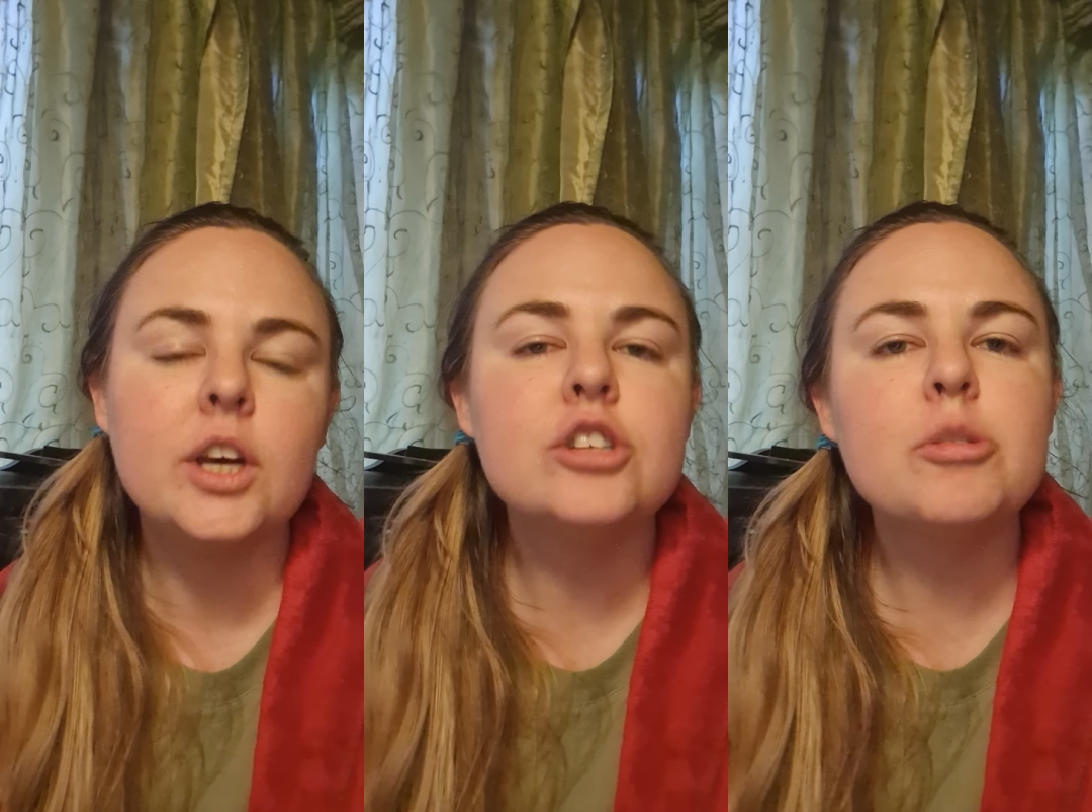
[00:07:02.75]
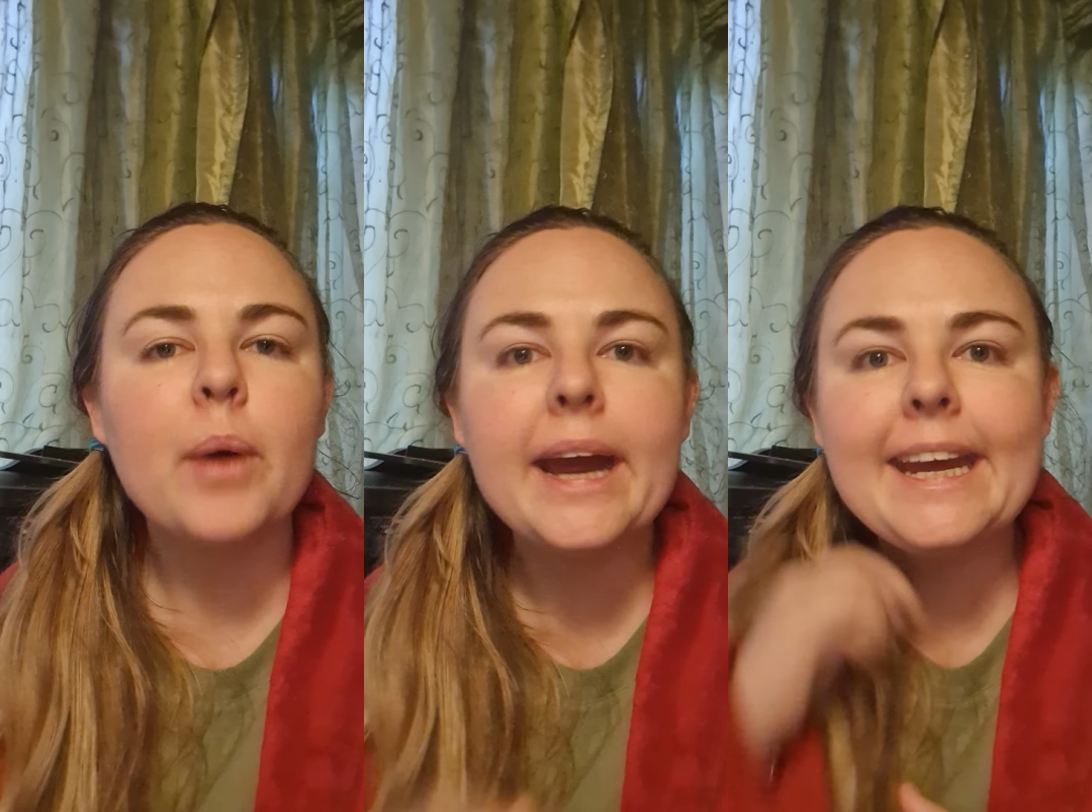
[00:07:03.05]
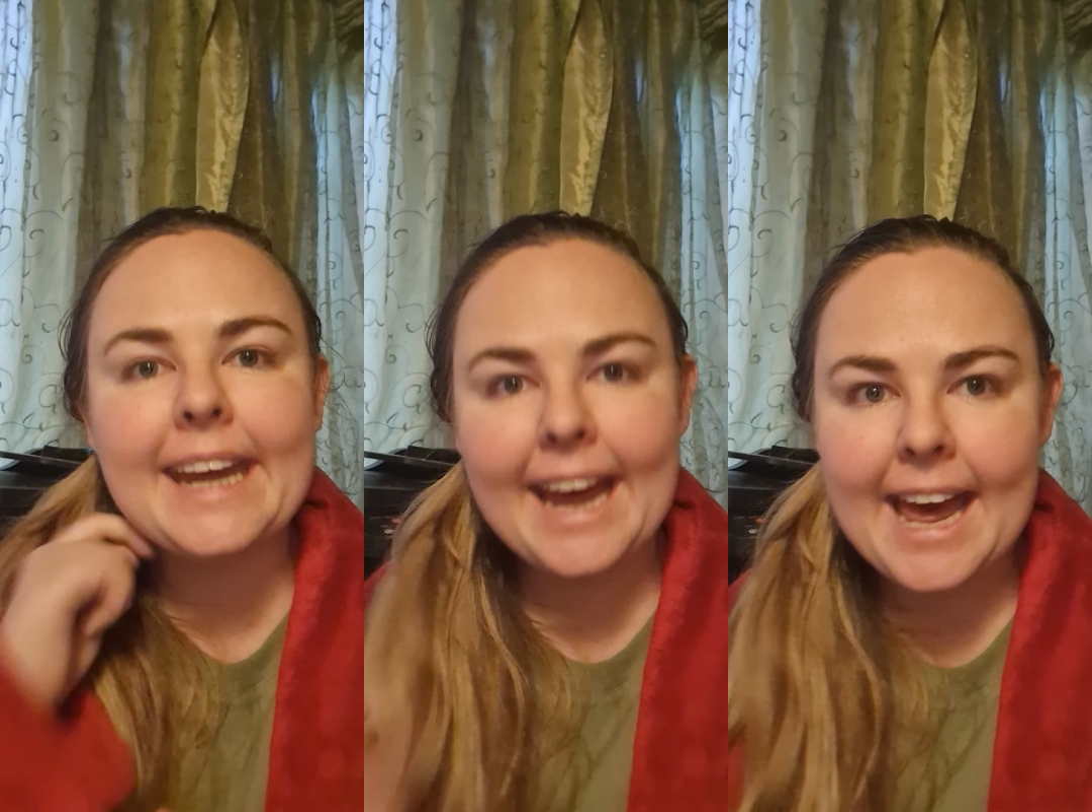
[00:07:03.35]
So your brain
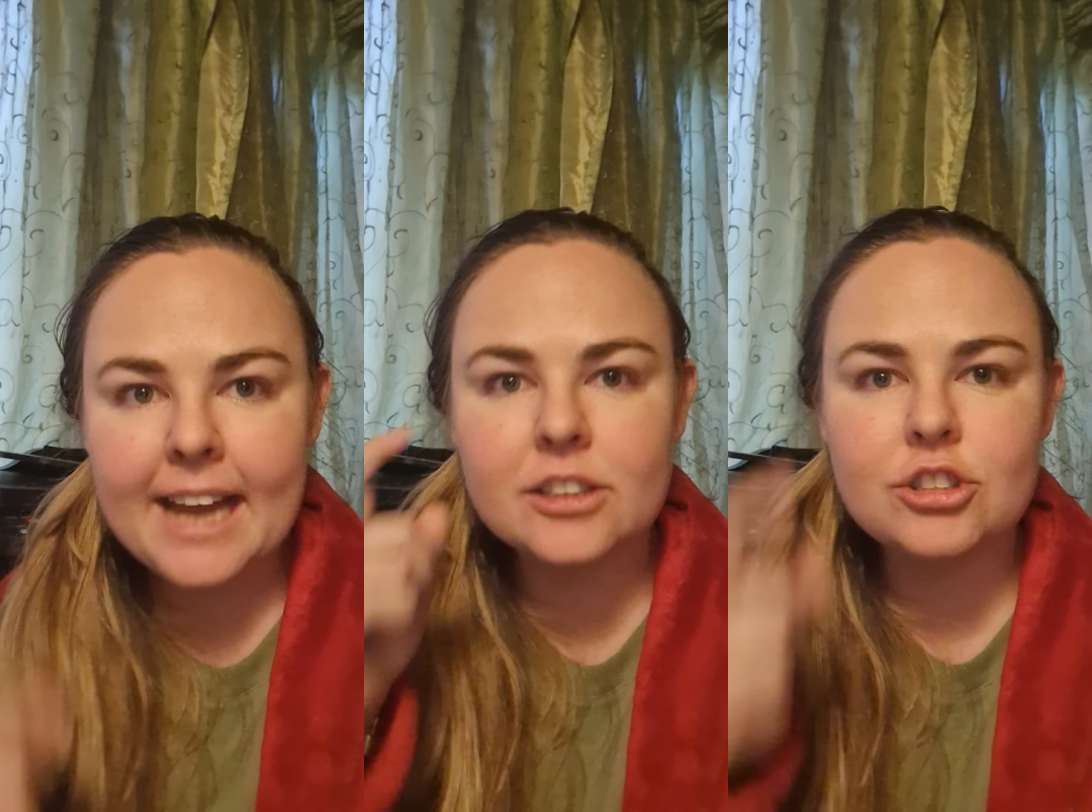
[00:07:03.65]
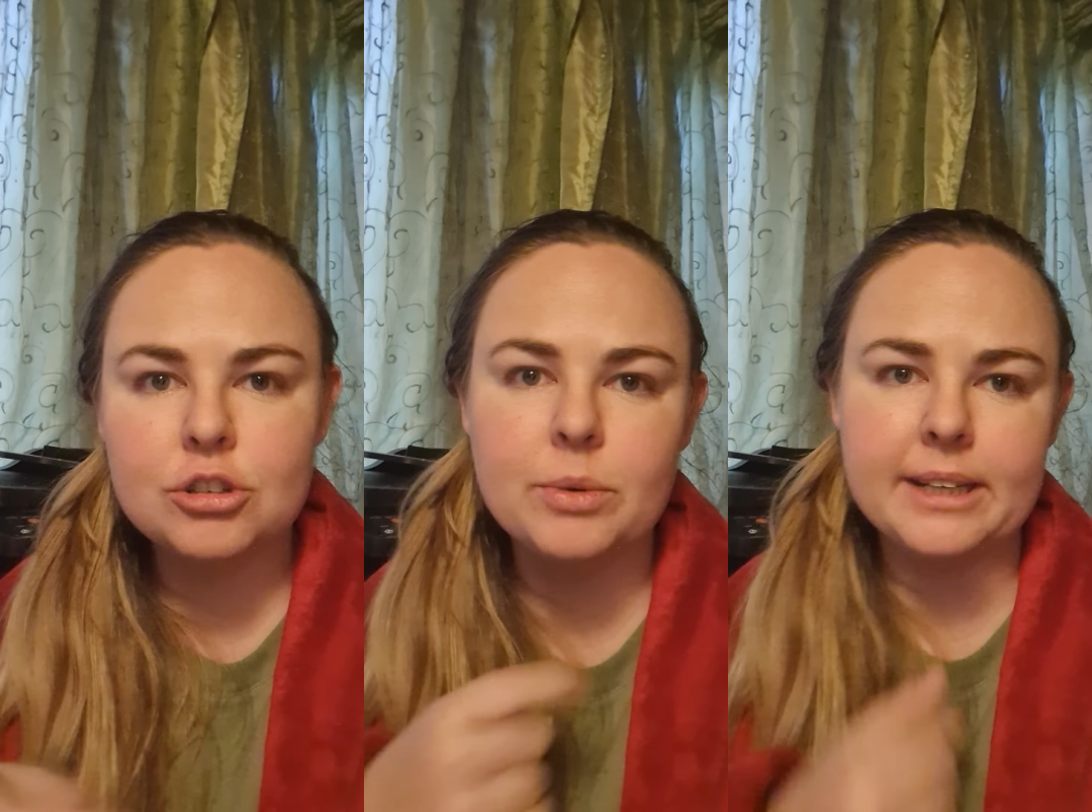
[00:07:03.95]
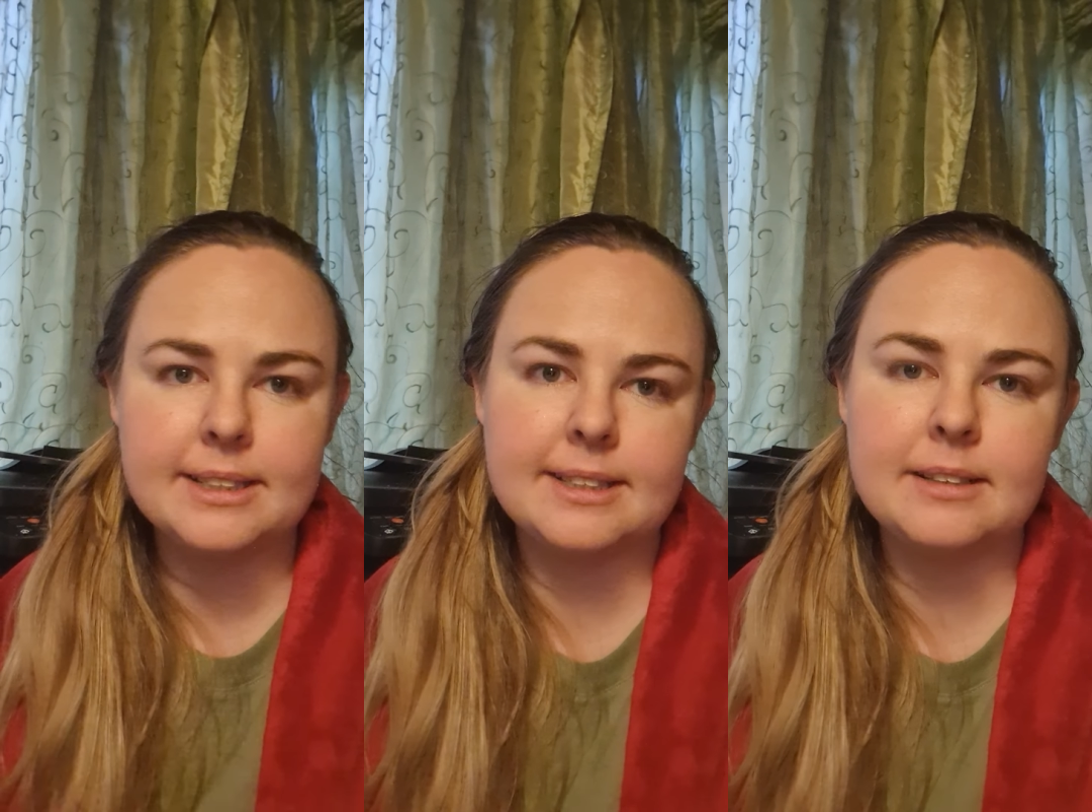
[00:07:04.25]
can do
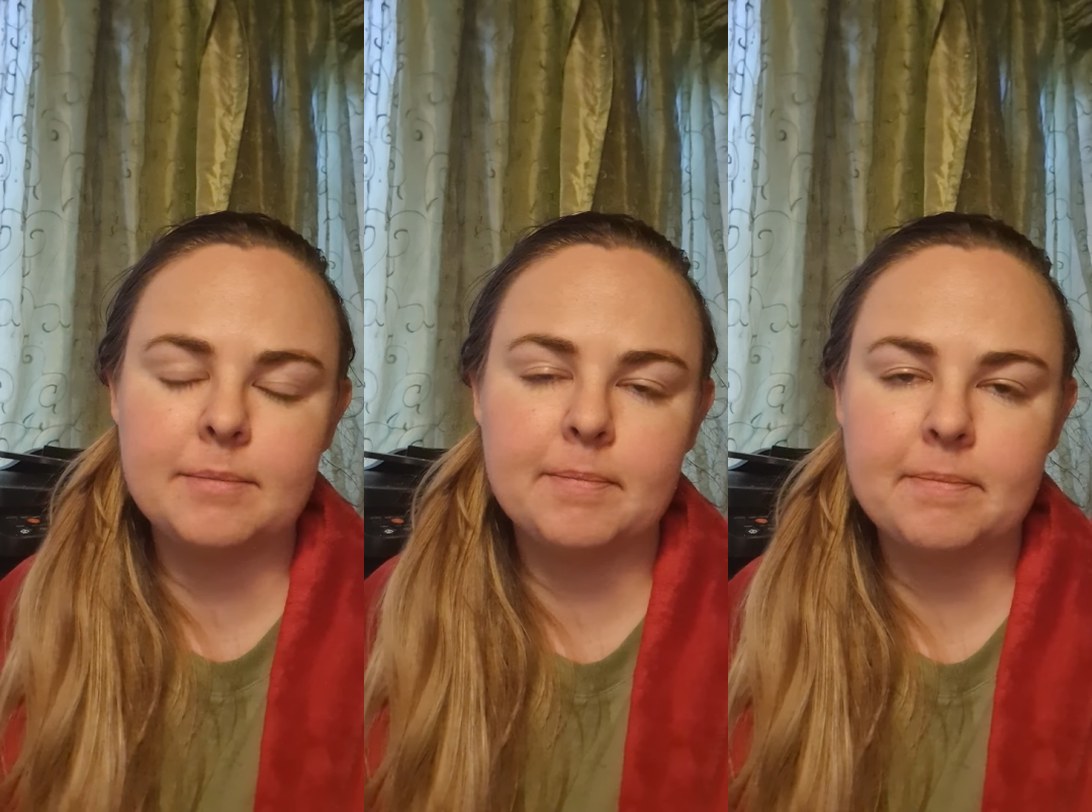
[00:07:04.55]
it.